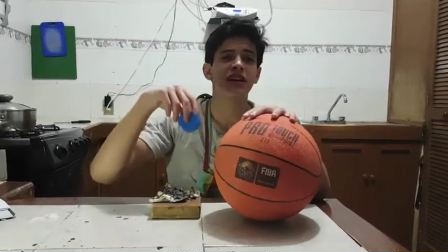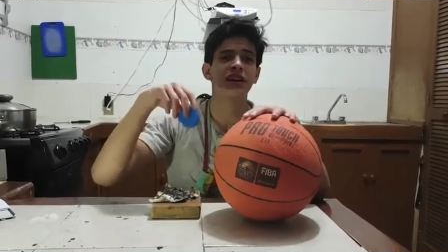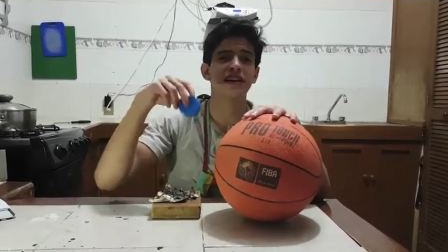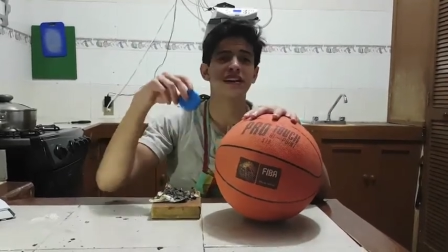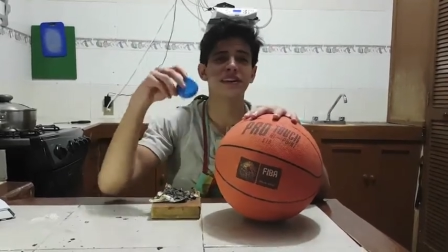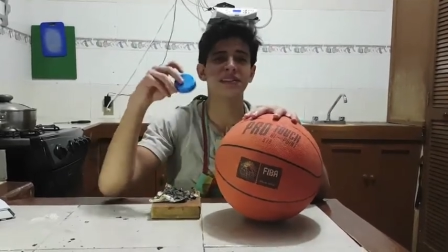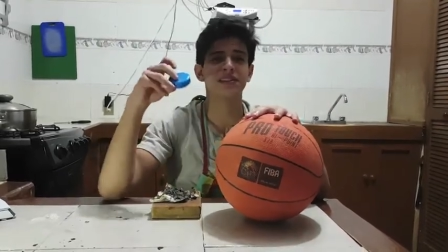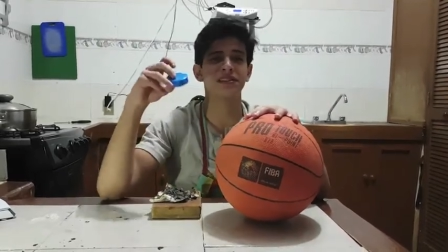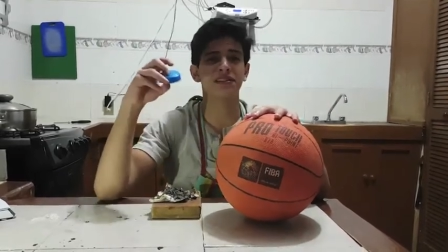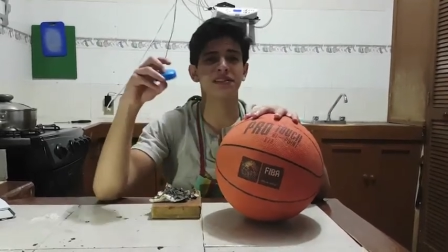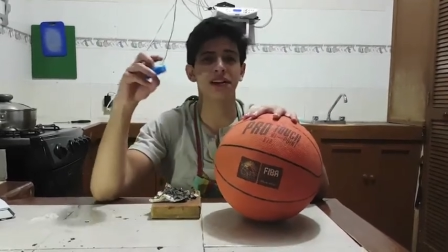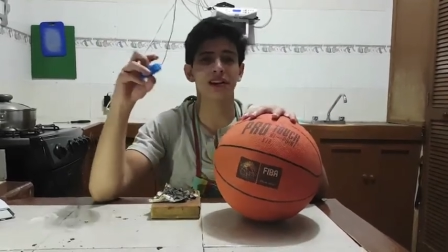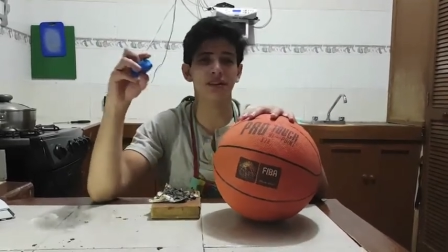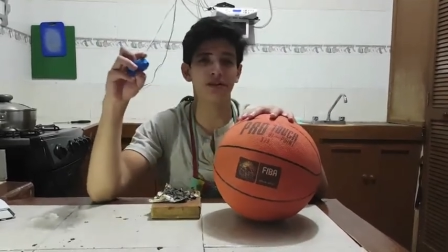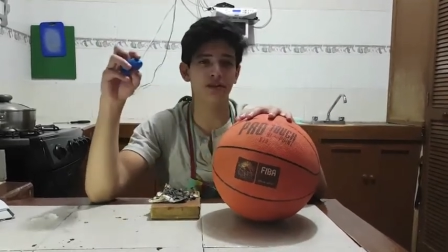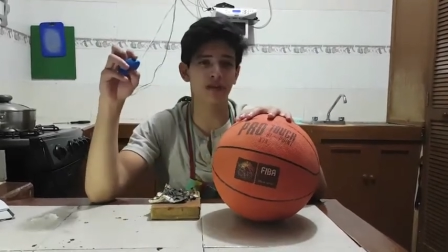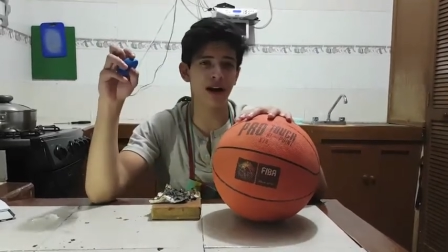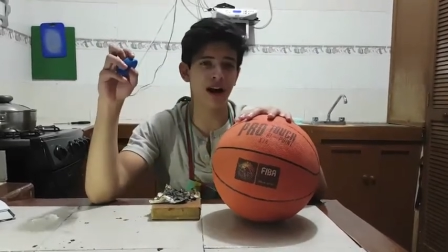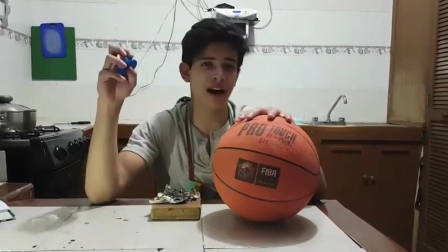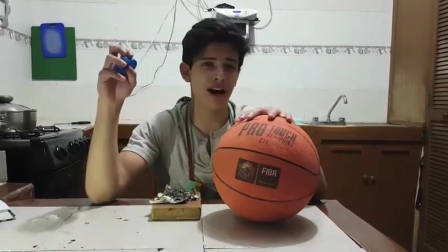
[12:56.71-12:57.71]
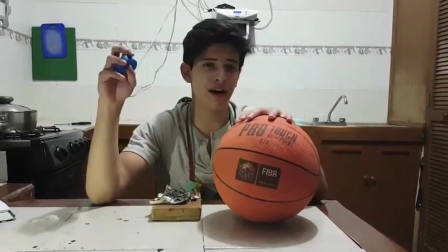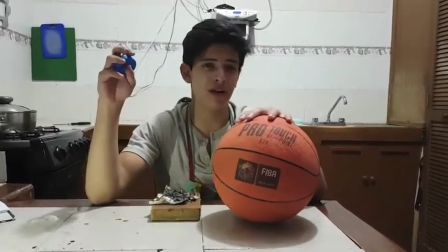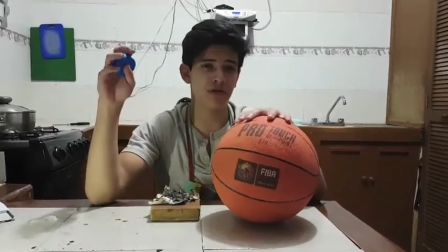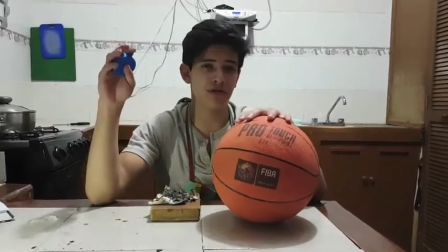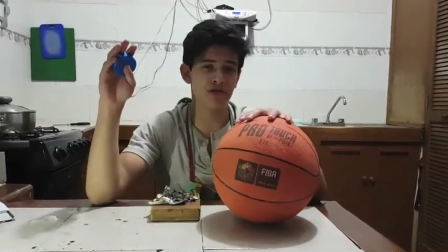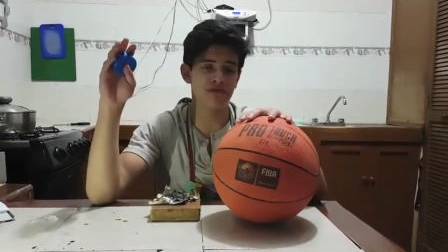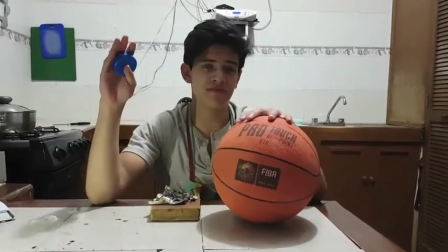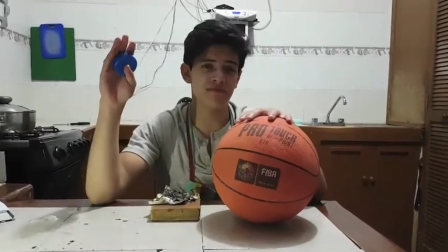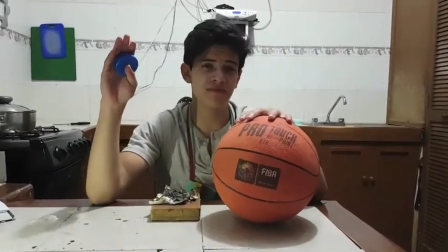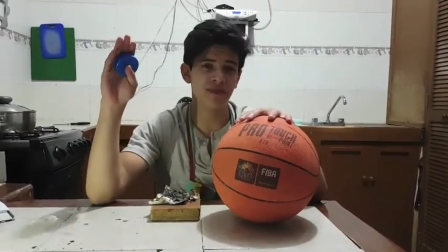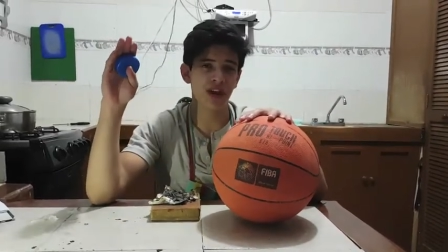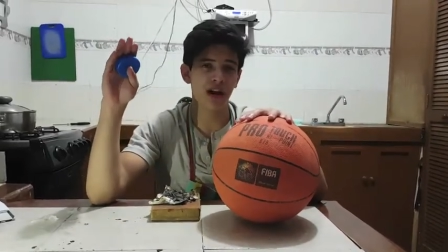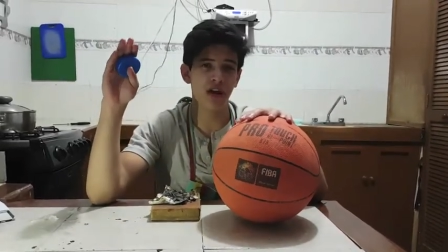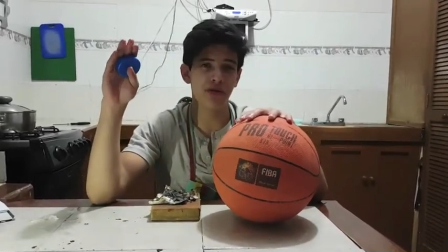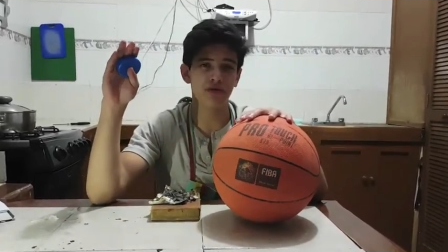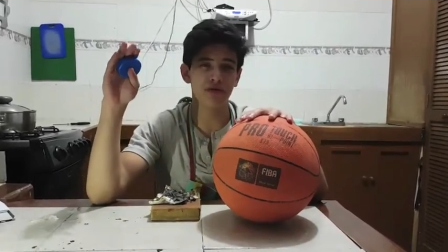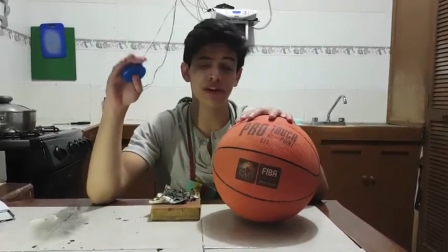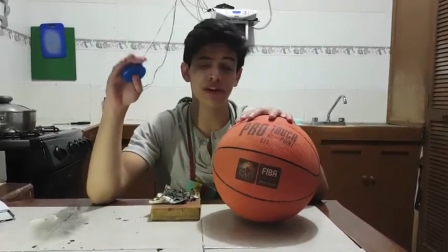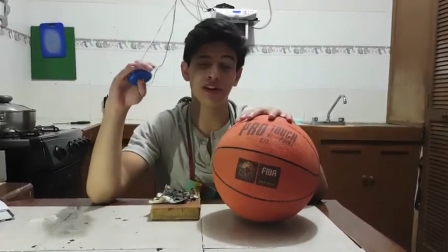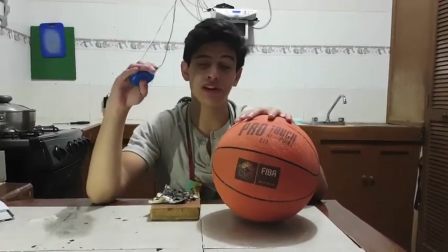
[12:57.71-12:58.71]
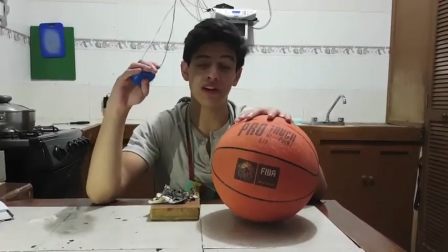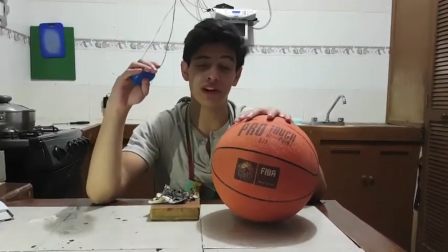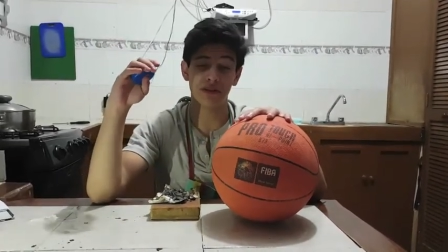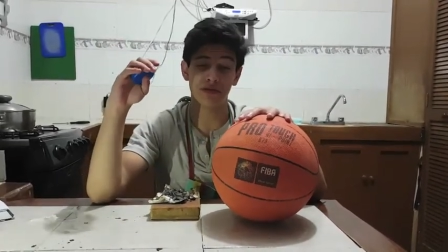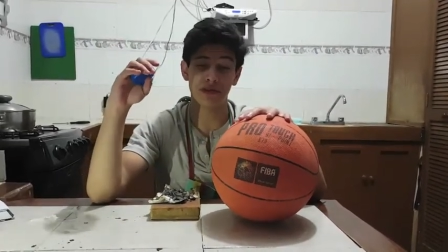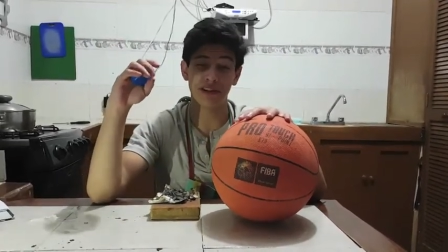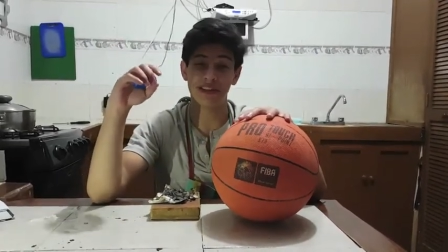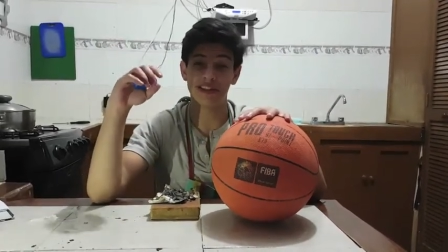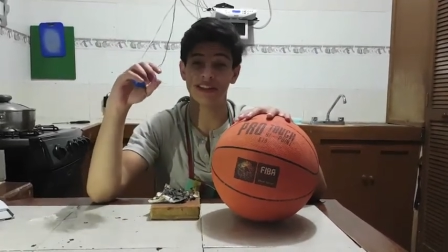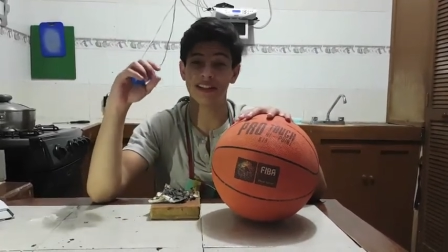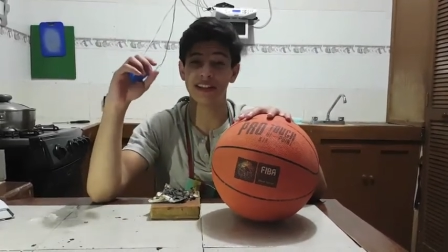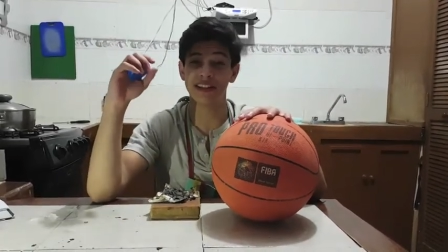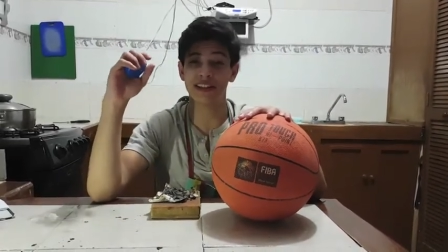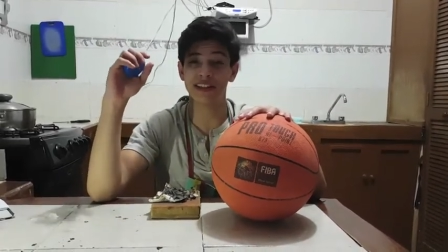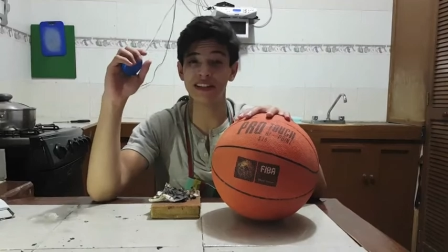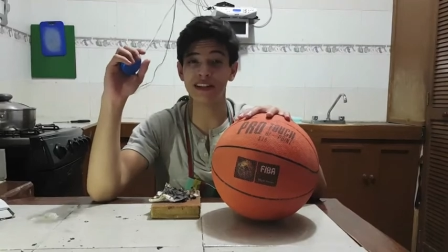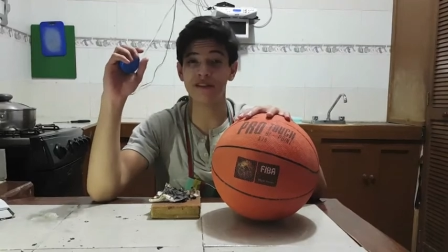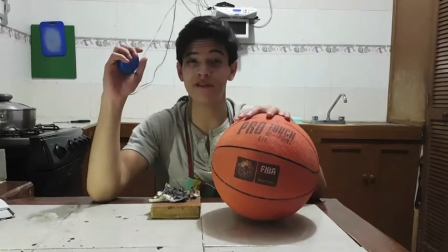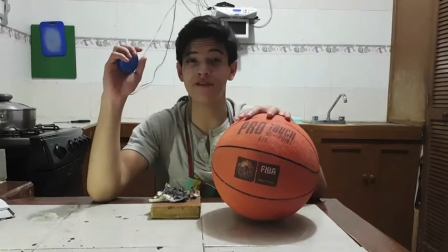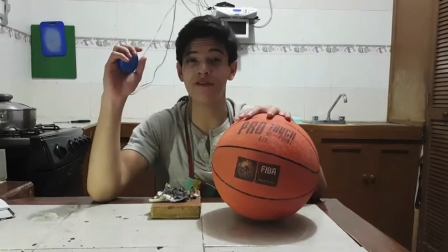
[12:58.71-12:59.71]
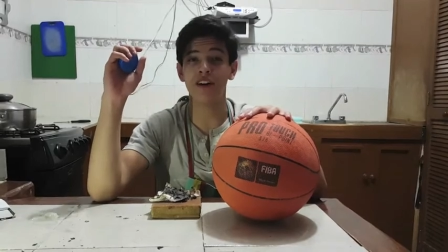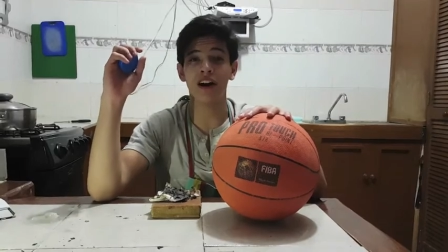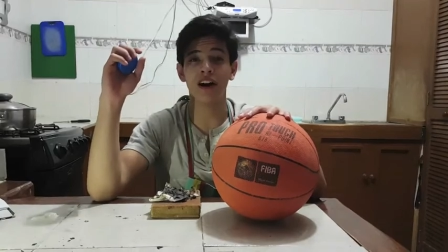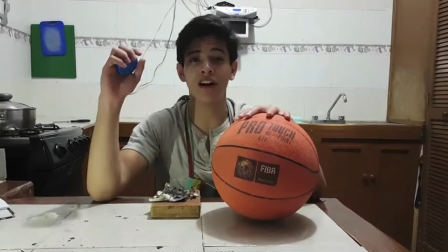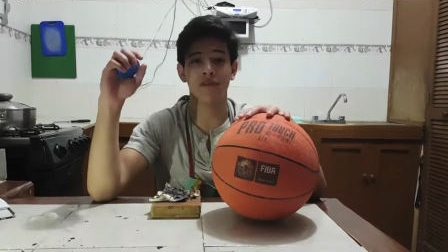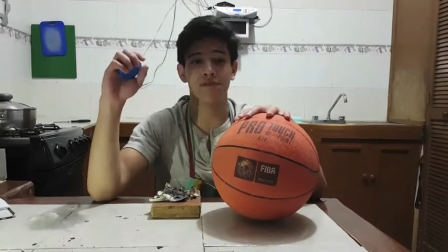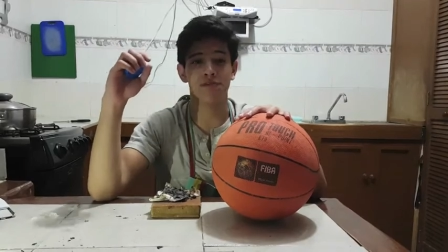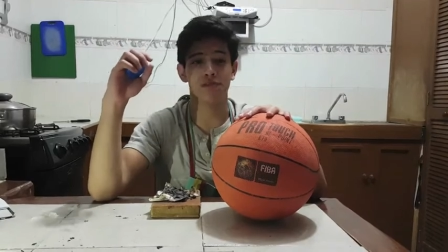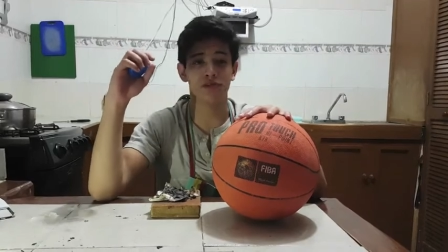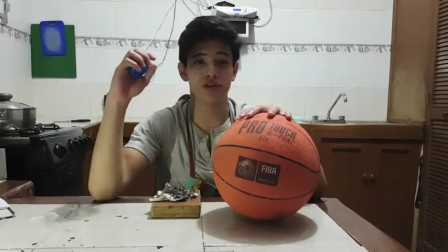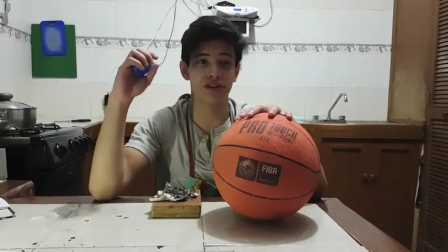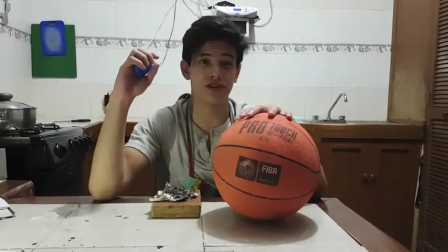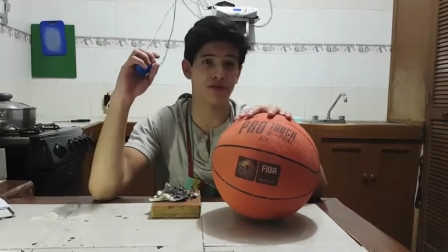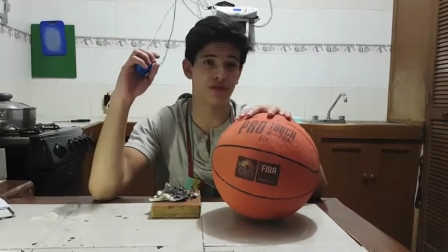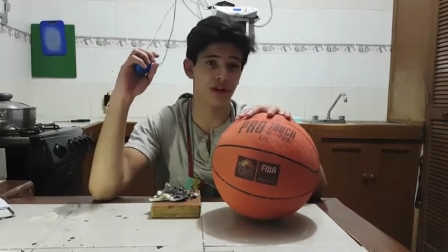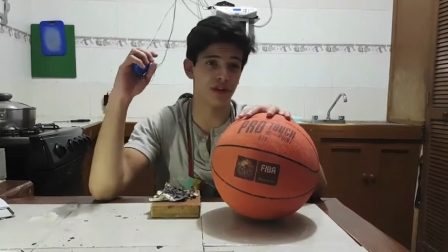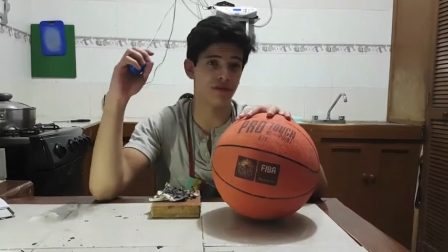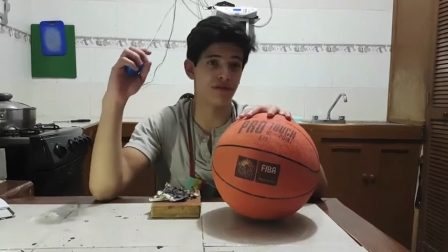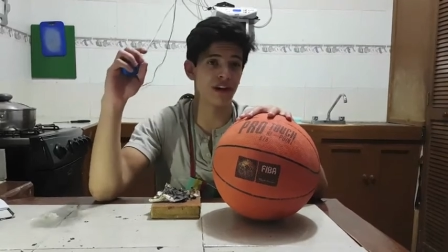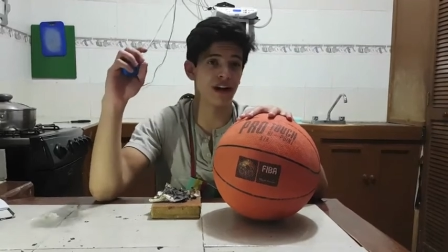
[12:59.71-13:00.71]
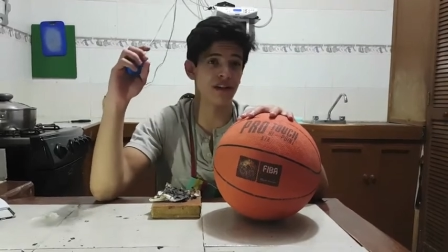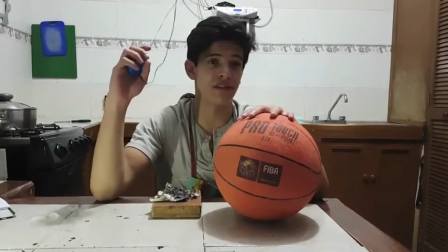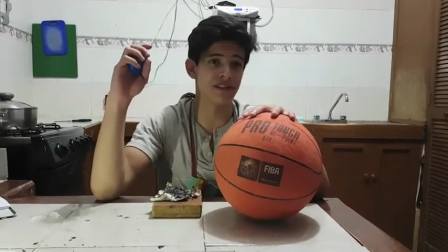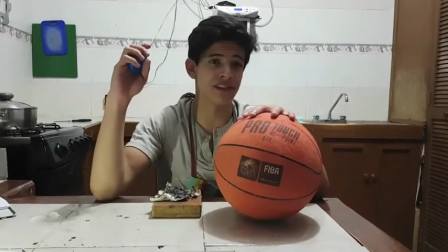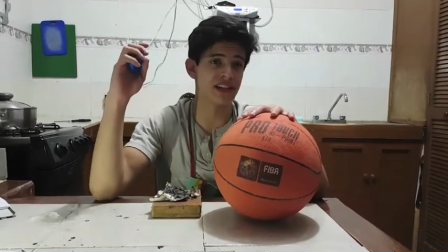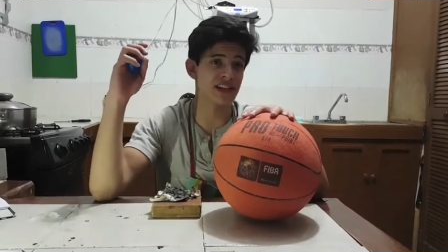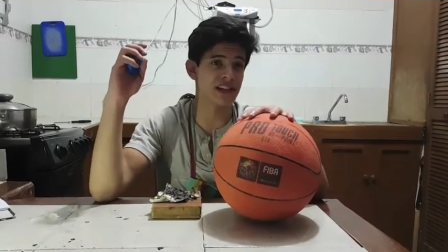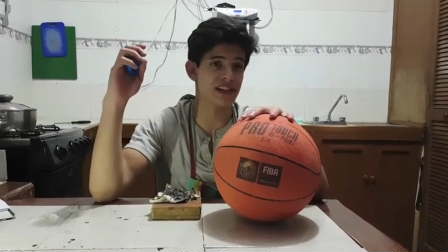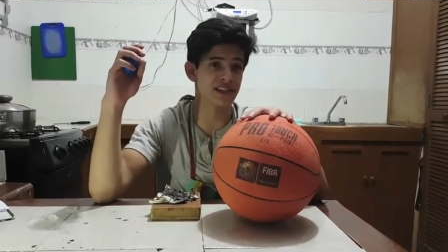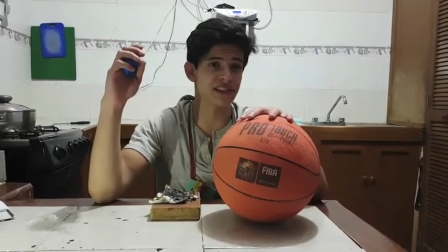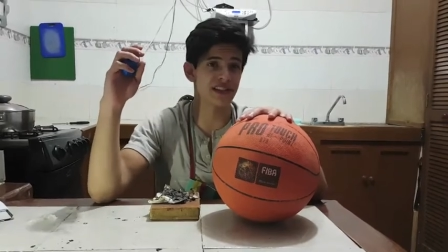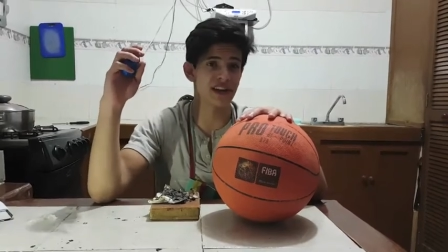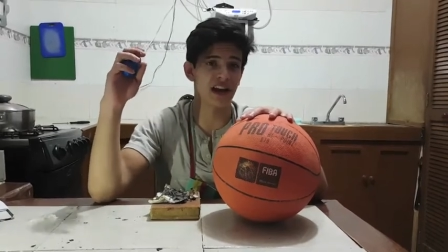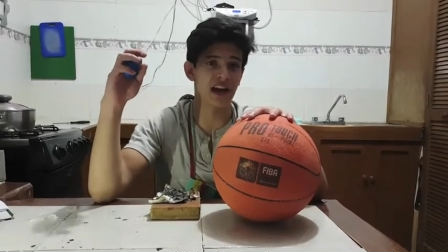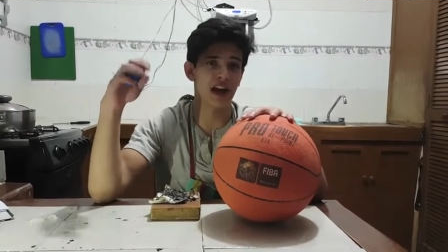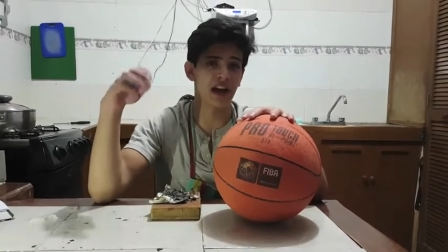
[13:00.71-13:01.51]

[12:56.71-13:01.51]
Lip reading: is around 365.25 days,